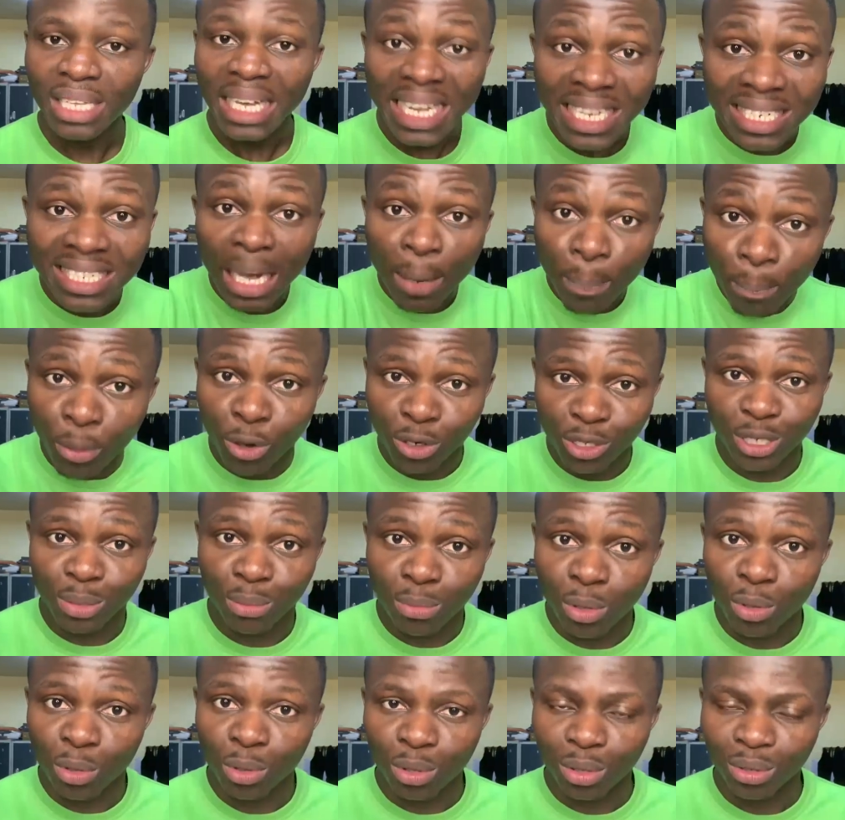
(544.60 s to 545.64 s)
Is that
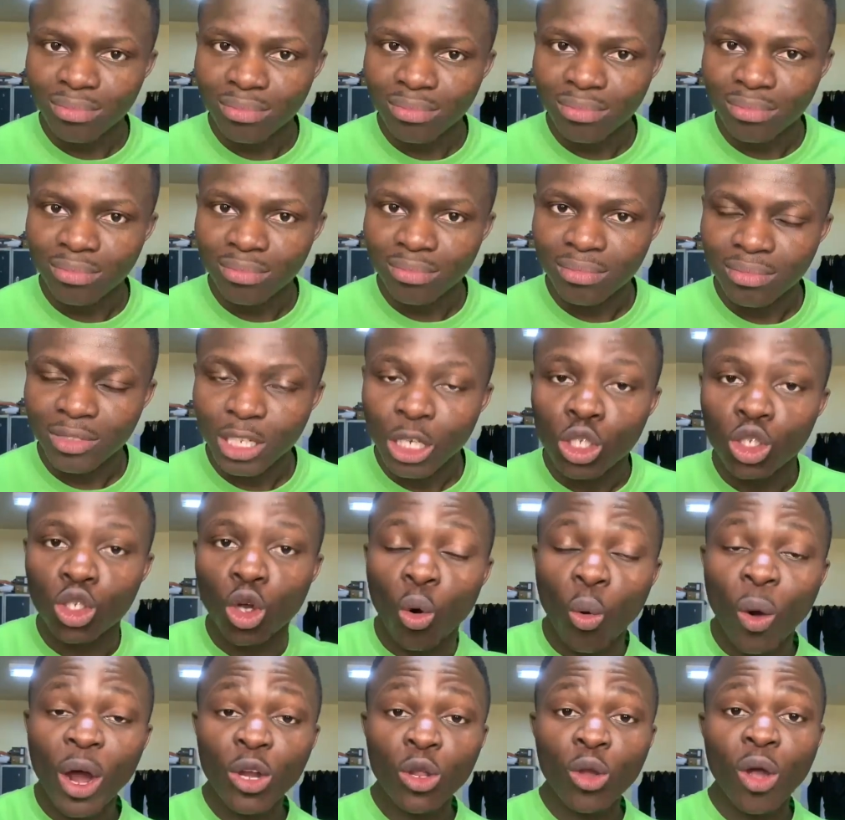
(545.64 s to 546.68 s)
possible?
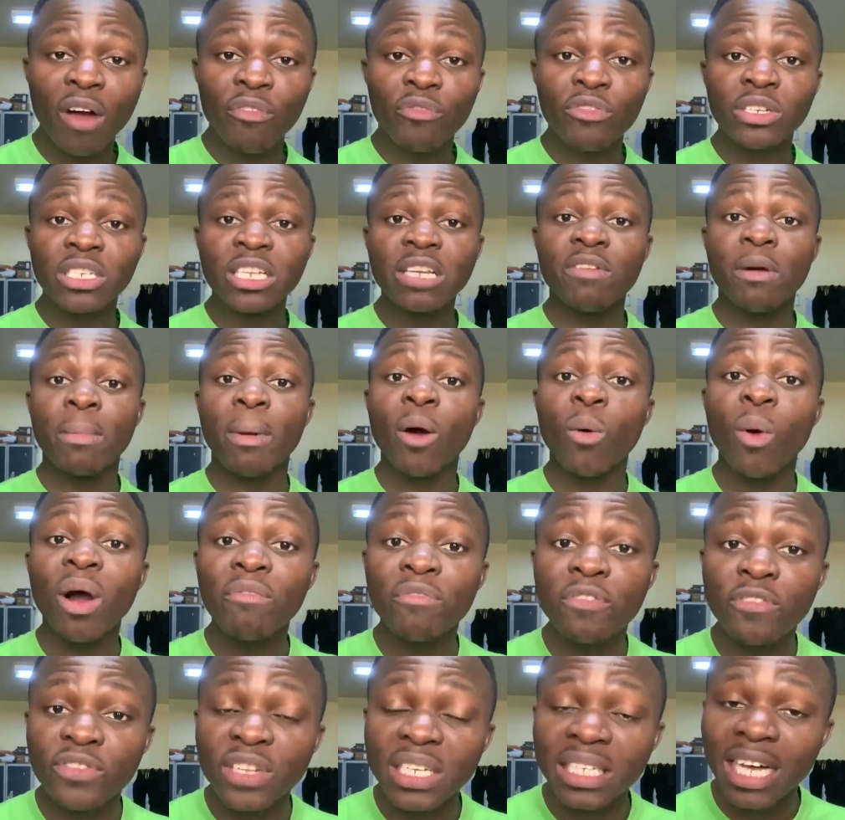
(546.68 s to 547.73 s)
So when you have received about
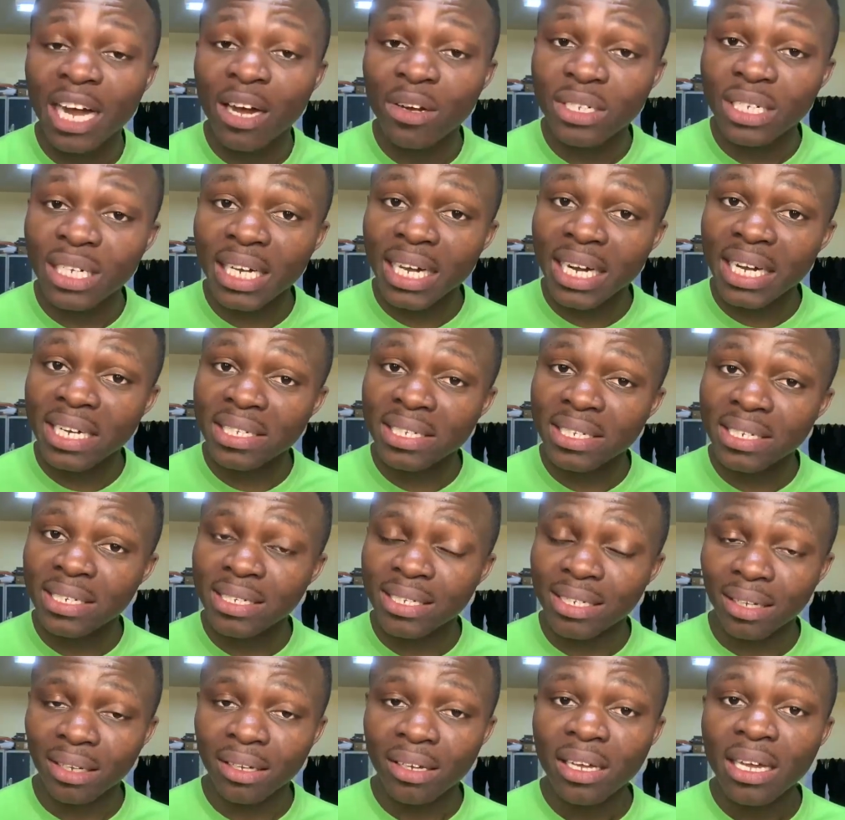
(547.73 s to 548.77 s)
150,000 Ghana
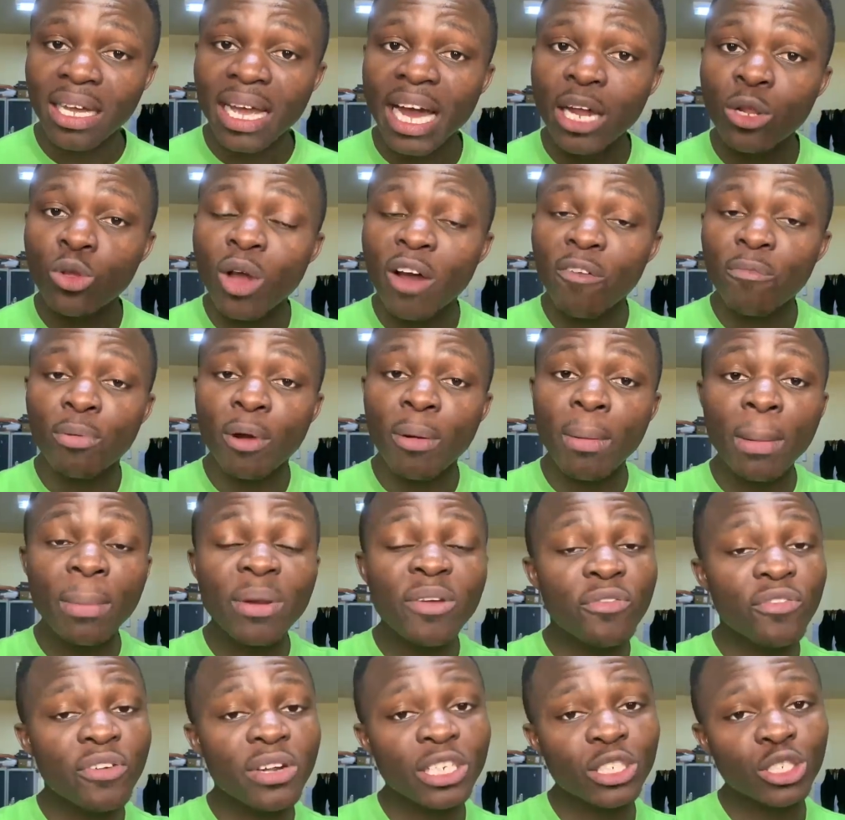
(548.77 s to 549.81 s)
cedi and you have
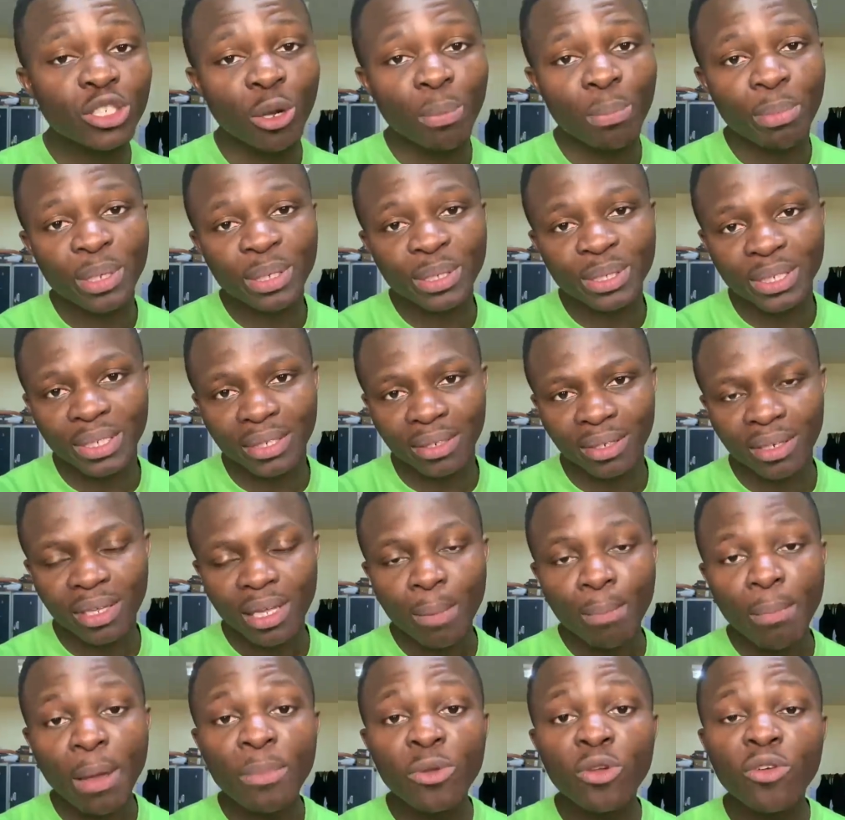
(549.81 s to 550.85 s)
probably finished your building,
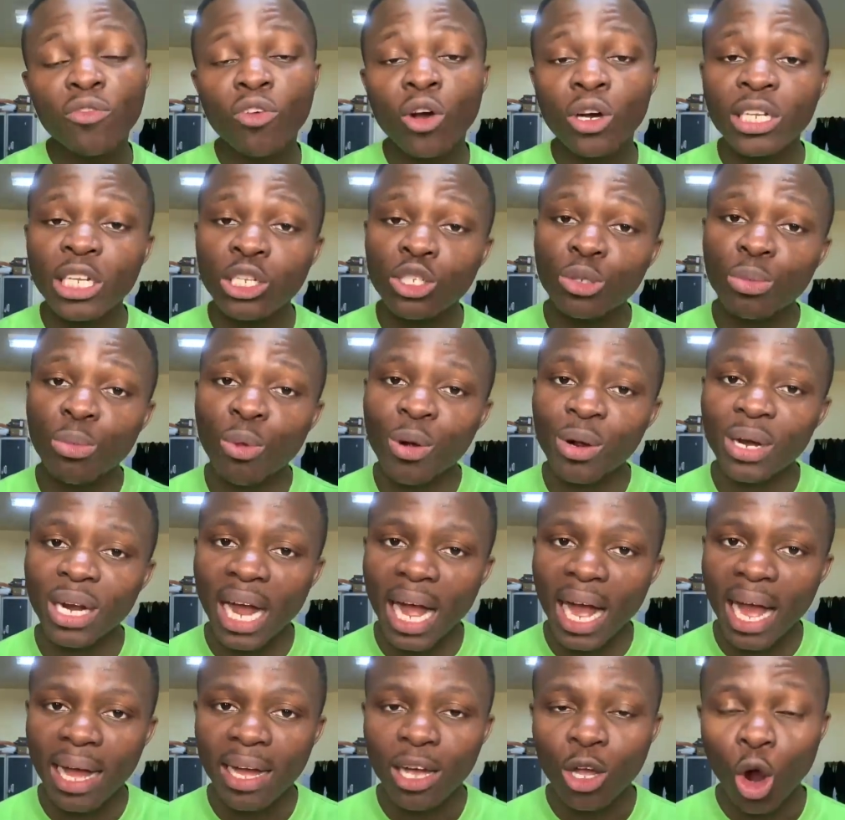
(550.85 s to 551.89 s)
maybe you've got a small
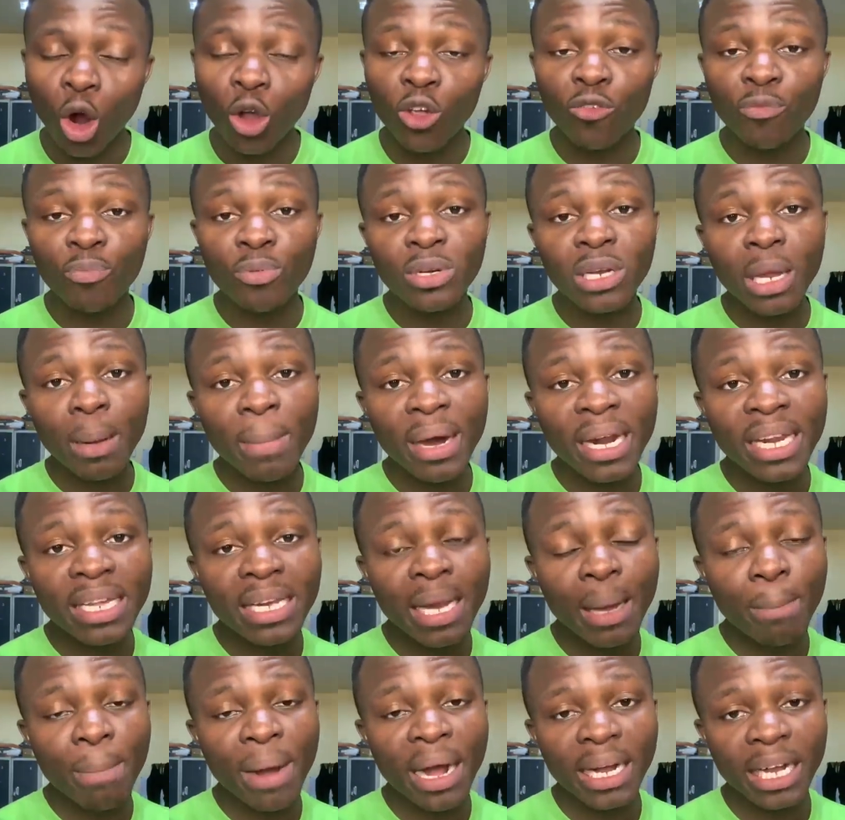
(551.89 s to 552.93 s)
car, or you put the money
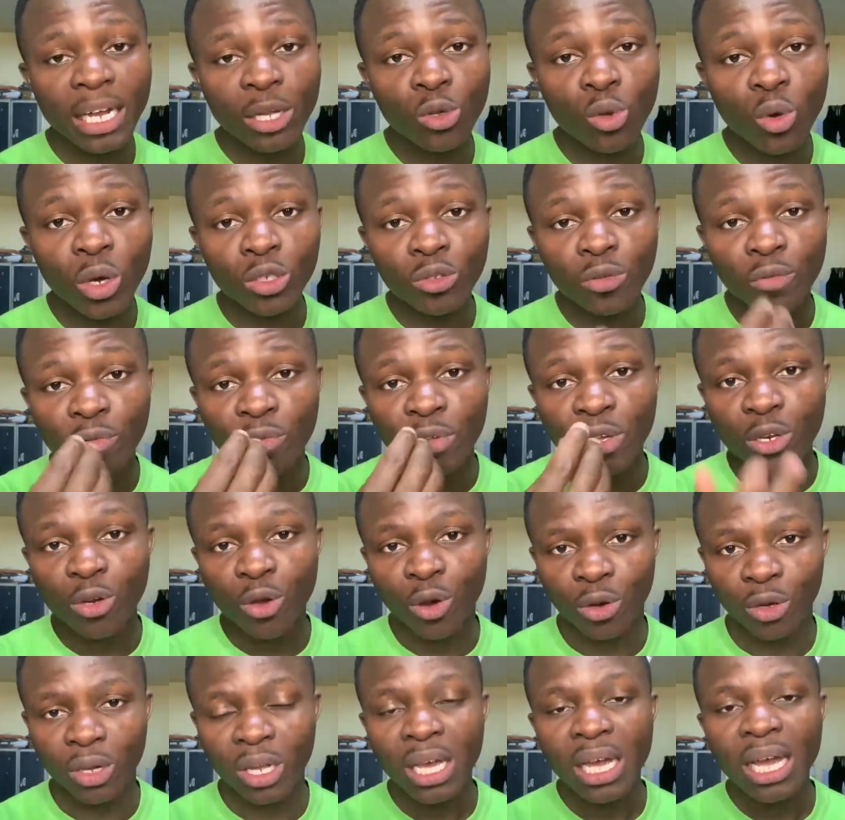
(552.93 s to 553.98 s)
in a bank and you want to feed
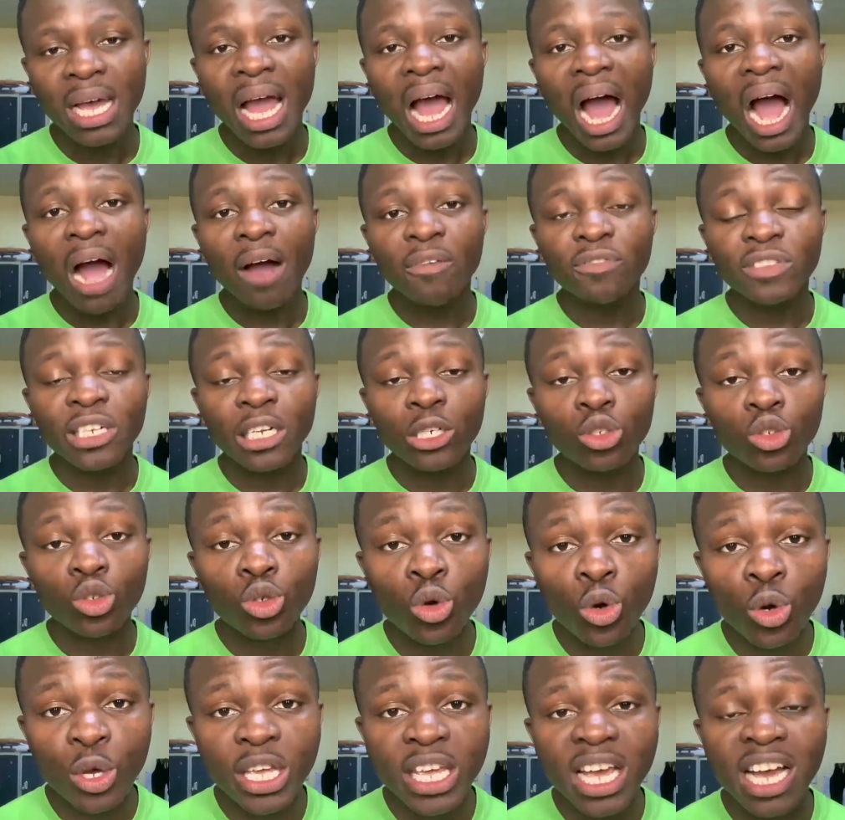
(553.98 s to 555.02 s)
on. After
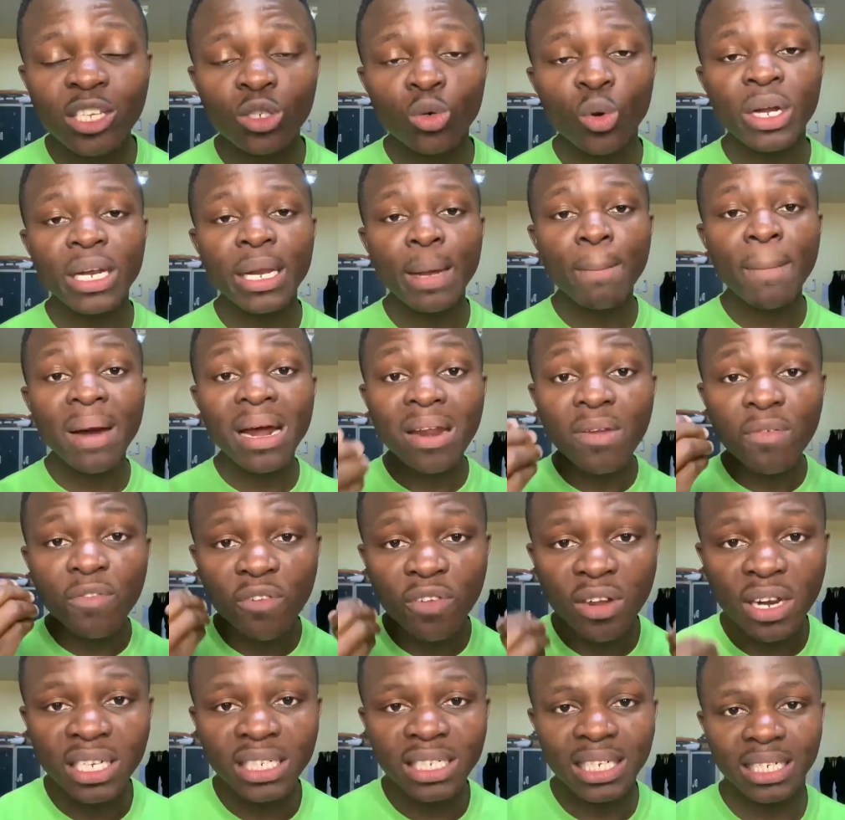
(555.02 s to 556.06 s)
2 years, when the money
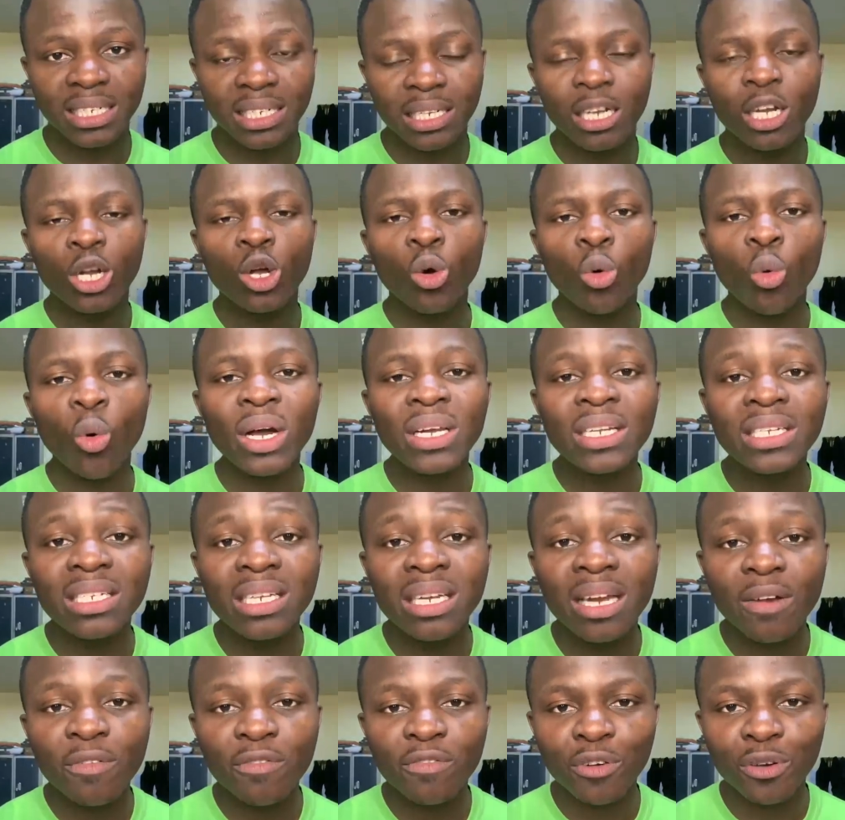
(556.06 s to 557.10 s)
finishes, what is
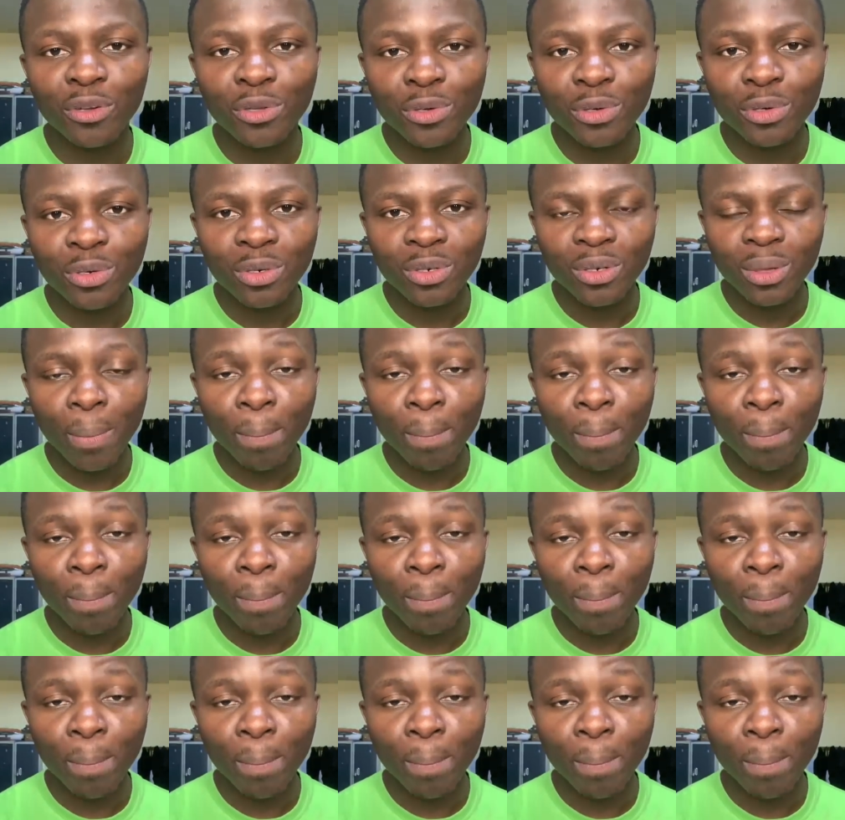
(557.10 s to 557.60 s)
left for you?